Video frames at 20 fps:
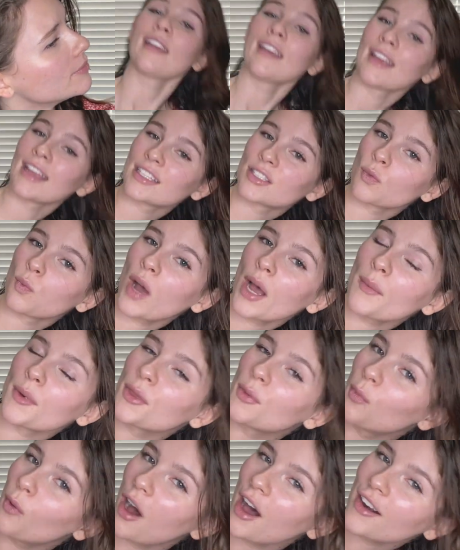It's wet with
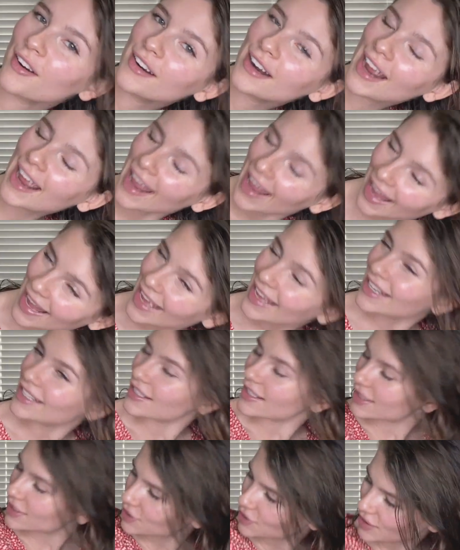water and
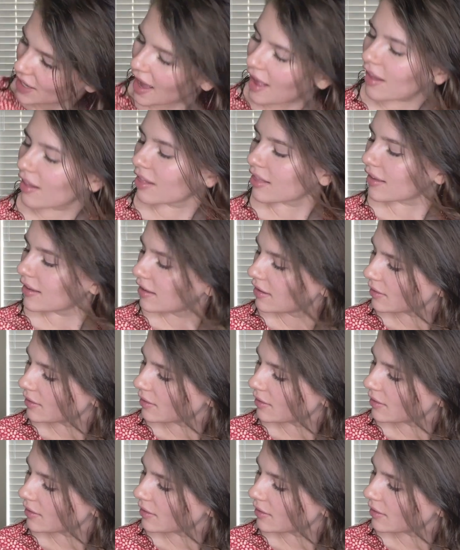gel.